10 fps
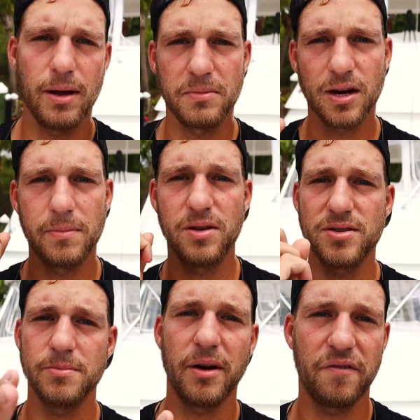I'm gonna be
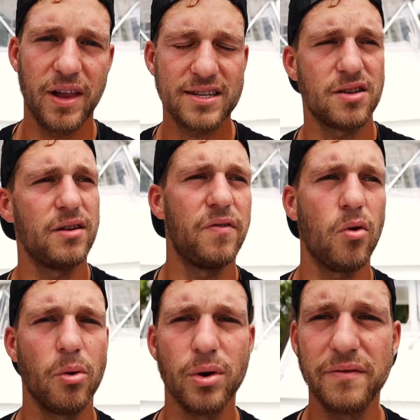using my Flex
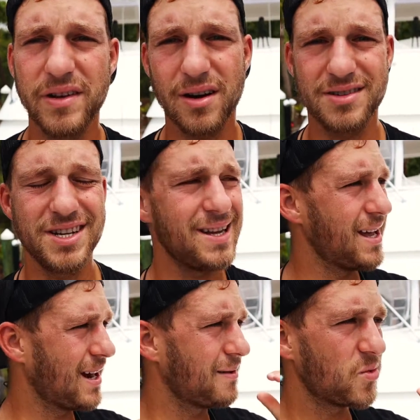3401 VRG,
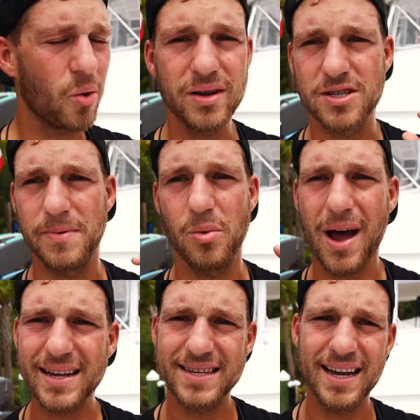and I'm going to be
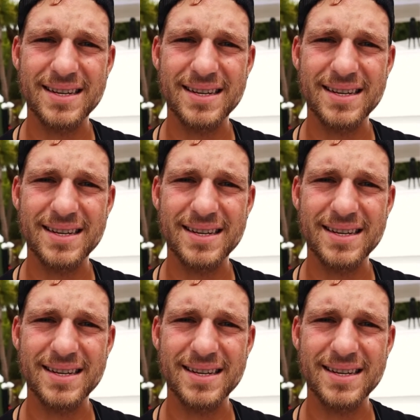waxing